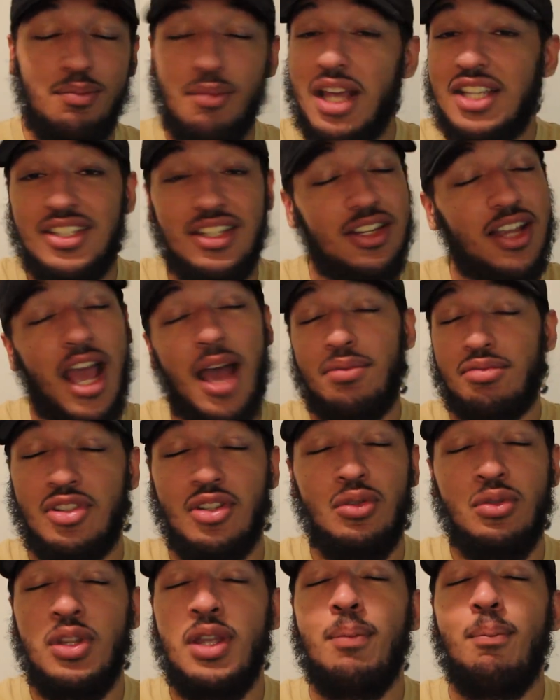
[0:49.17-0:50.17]
Messi
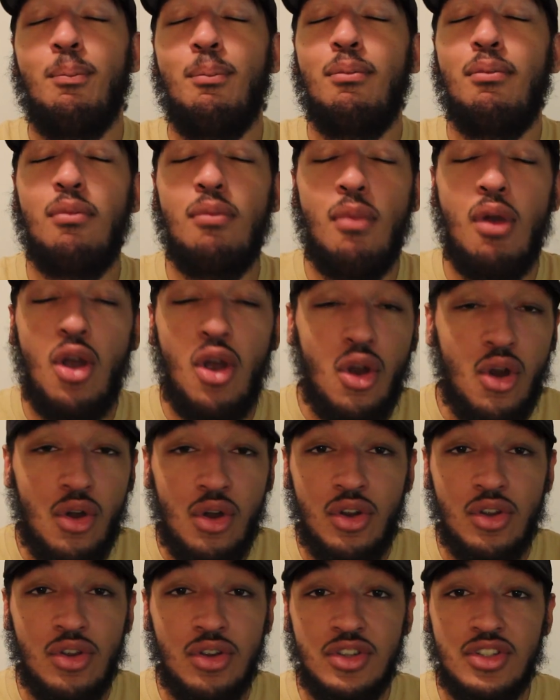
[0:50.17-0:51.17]
absolutely
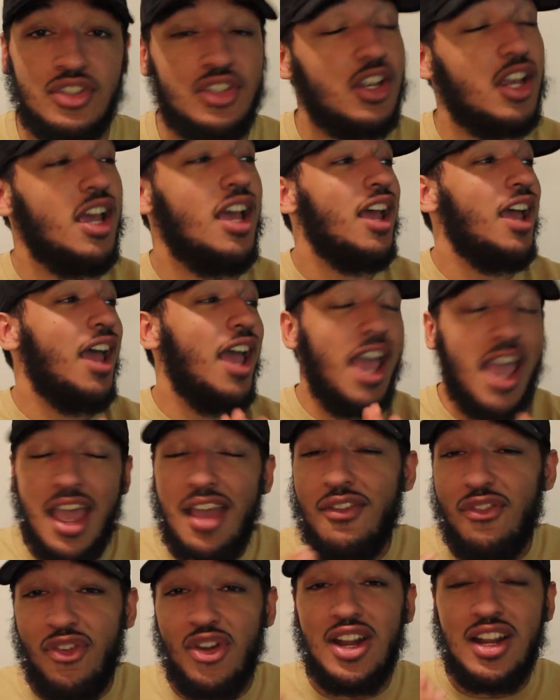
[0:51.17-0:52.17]
murders
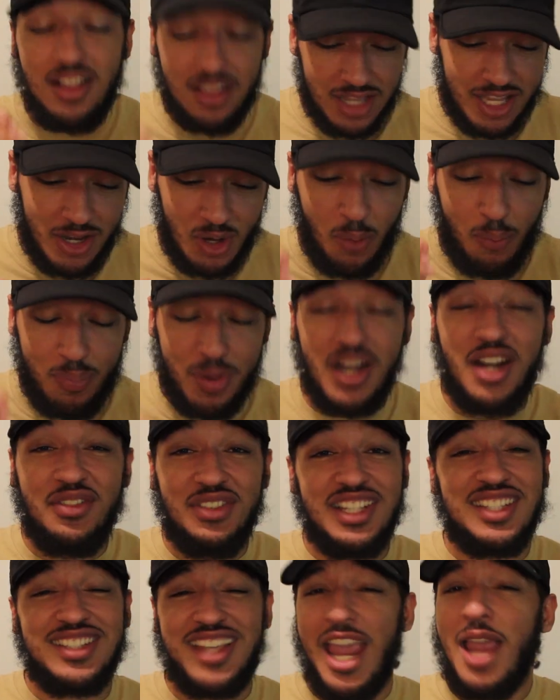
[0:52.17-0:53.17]
every little bit of
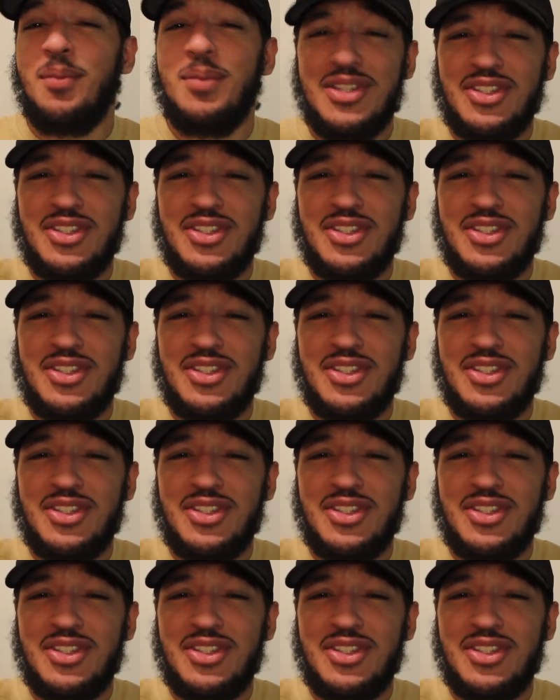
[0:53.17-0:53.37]
this game.